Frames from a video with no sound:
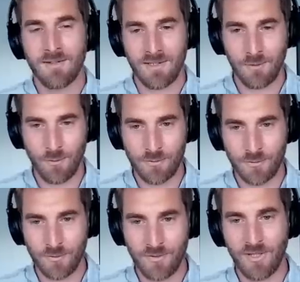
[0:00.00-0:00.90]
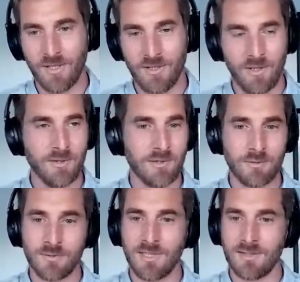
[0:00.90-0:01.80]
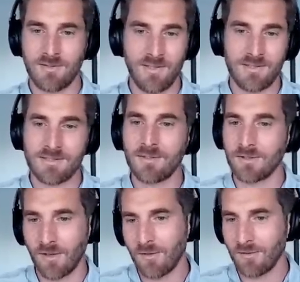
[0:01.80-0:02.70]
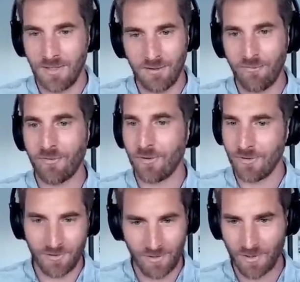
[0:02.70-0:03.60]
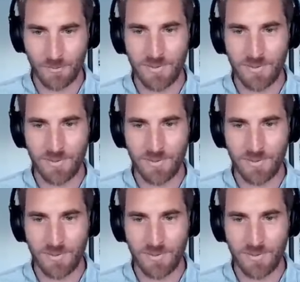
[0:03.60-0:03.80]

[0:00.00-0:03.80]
They also uh, understood that it's not only for uh,